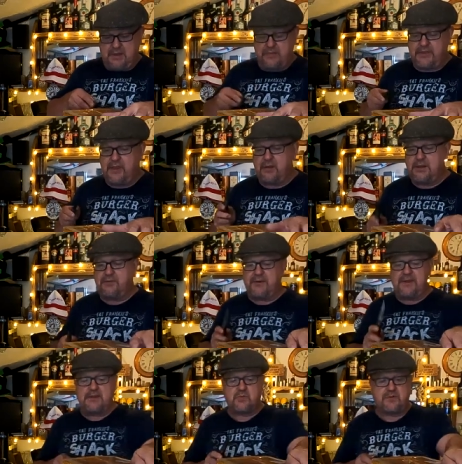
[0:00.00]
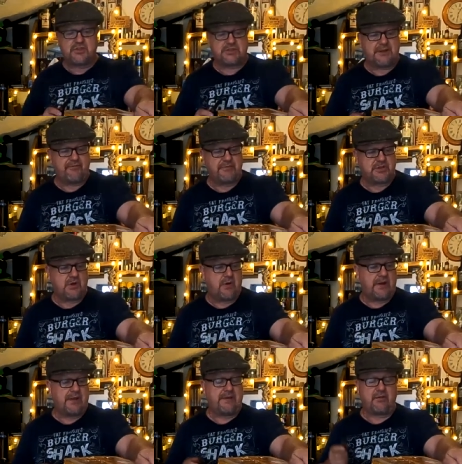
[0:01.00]
The only thing is with stuff from
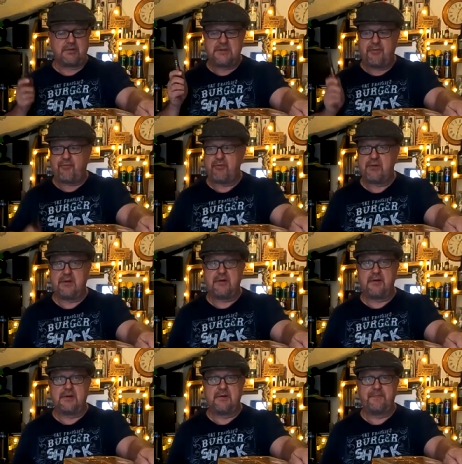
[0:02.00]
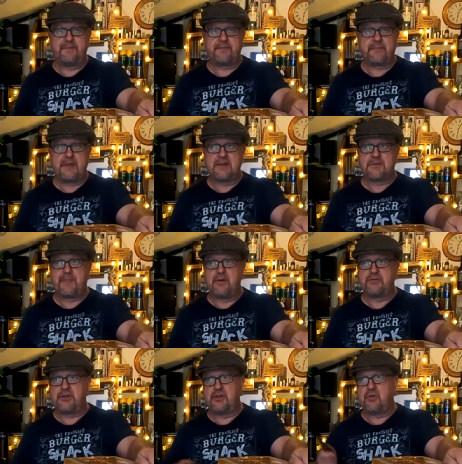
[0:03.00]
China, they've got different, um, as
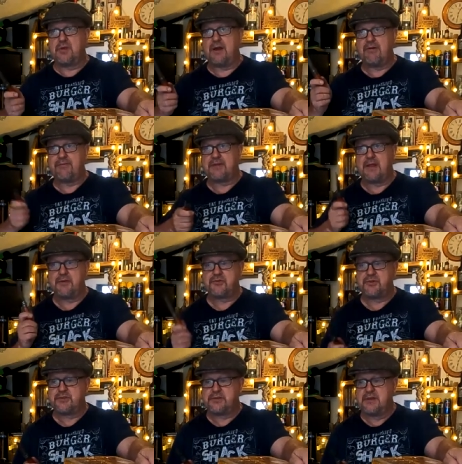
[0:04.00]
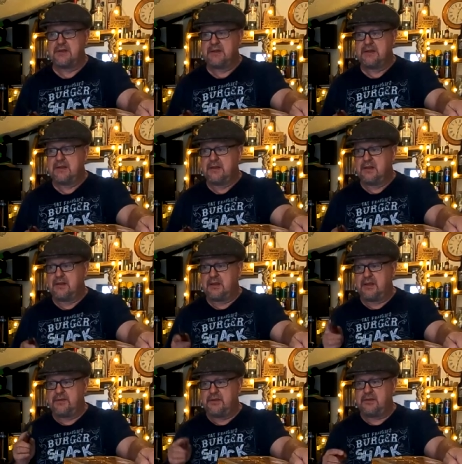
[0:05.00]
opposed to the UK or other countries.
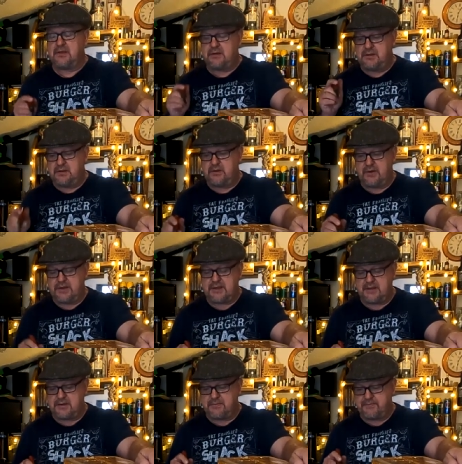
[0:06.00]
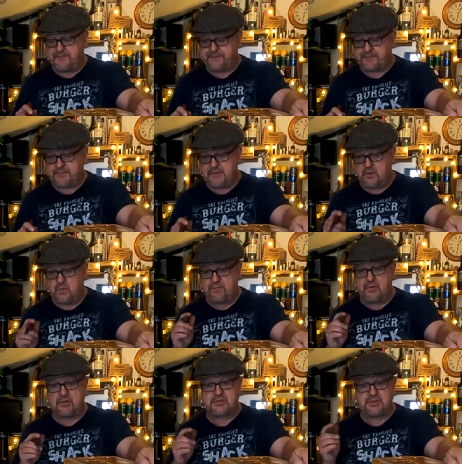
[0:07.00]
In the in the United Kingdom, we've
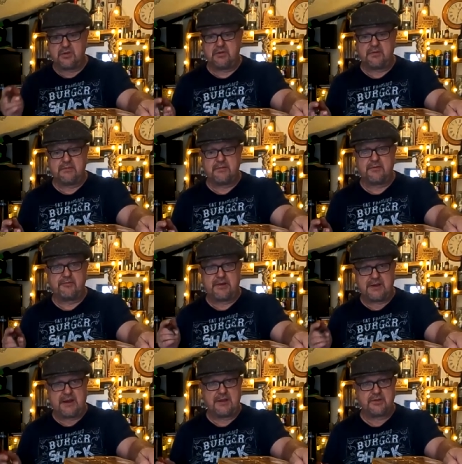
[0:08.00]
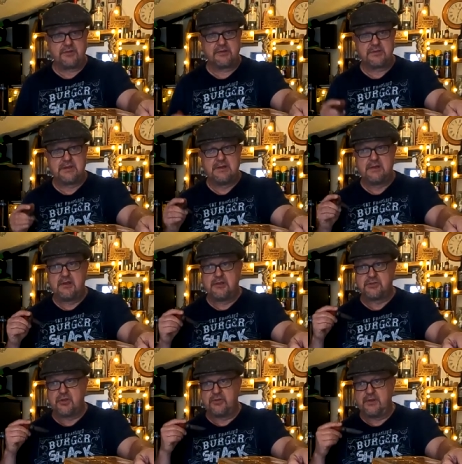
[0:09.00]
got certain regulations,
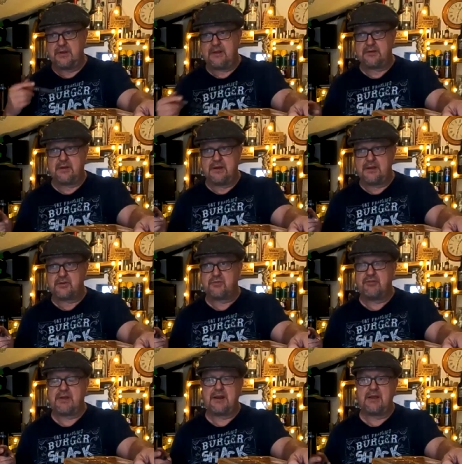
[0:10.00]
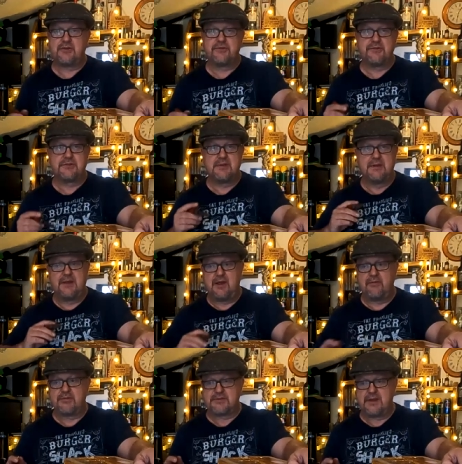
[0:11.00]
certainly electrical regulations,
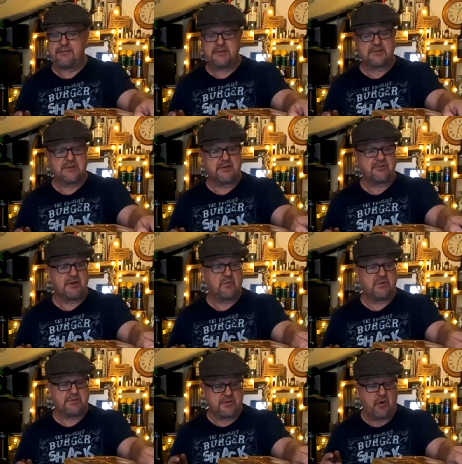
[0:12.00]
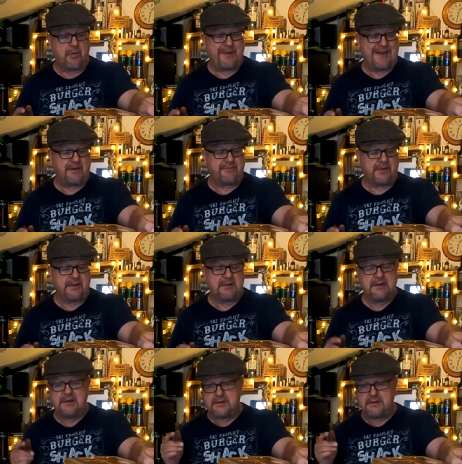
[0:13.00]
health and safety, etc., which is not a bad thing.